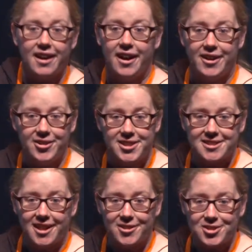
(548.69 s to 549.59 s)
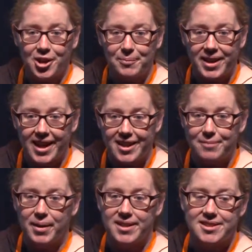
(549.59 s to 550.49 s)
I know this slide looks
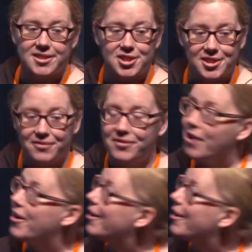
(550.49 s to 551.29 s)
complicated, but it's just a very